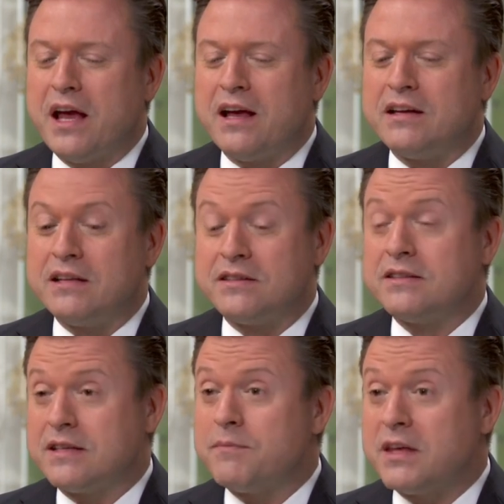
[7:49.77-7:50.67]
and it's
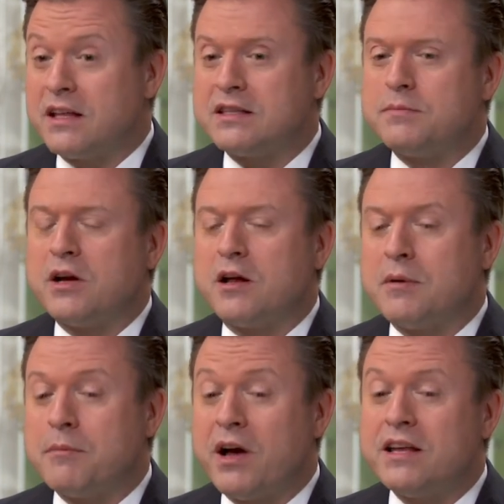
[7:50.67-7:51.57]
just something that's been on
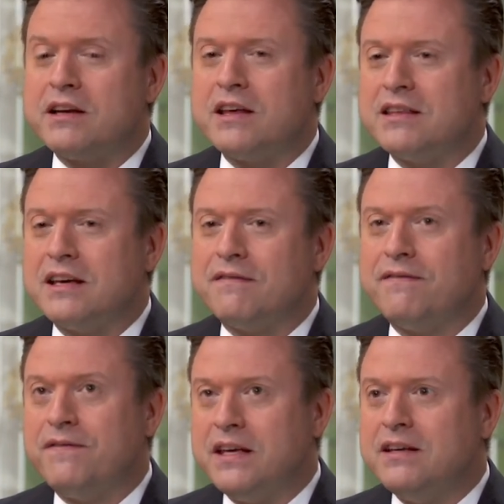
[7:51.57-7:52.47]
my mind. And I think it
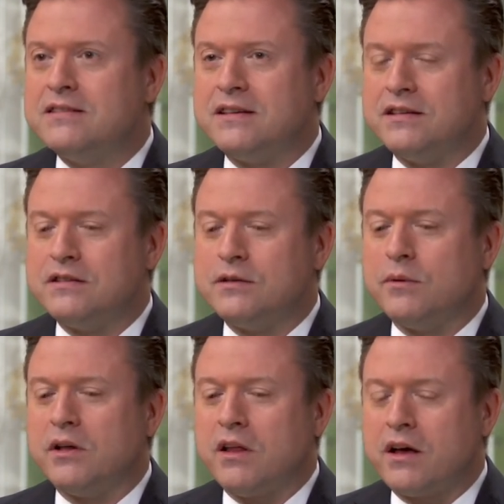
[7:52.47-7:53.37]
feeds
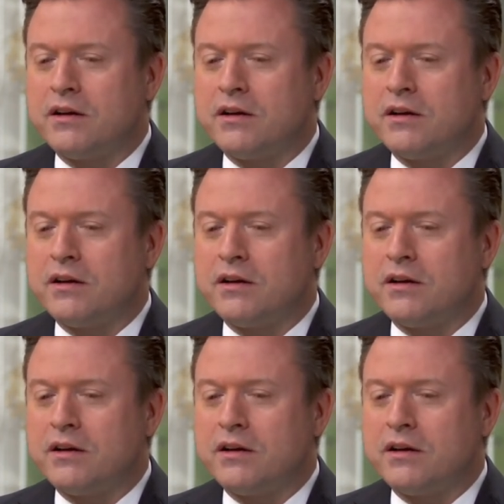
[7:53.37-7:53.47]
into a lot